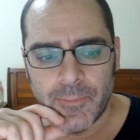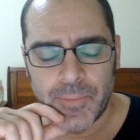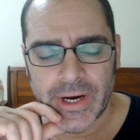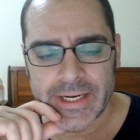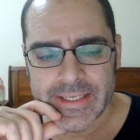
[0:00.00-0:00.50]

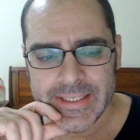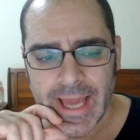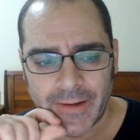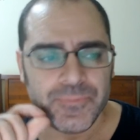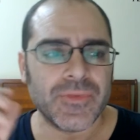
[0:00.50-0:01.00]
But yeah,
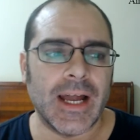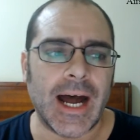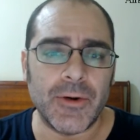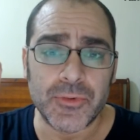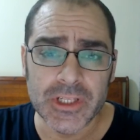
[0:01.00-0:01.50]

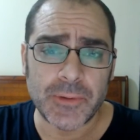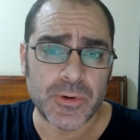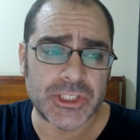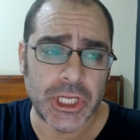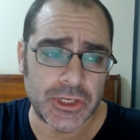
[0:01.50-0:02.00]
I would really
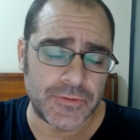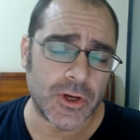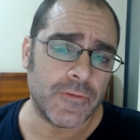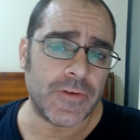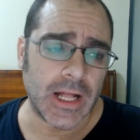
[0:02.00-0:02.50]
appreciate it if you
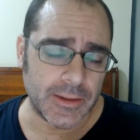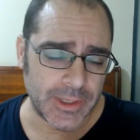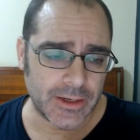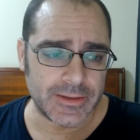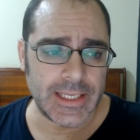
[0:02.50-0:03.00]
go follow me
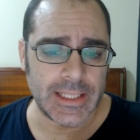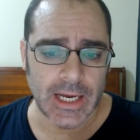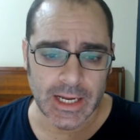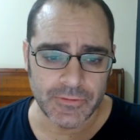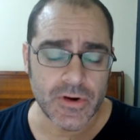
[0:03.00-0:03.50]
on
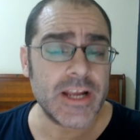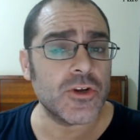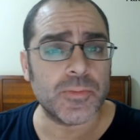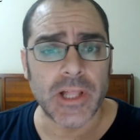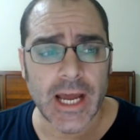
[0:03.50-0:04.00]
DLive. Great
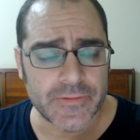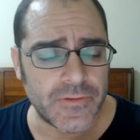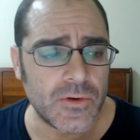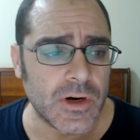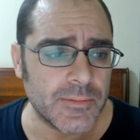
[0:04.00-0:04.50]
new
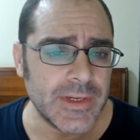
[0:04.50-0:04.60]
platform,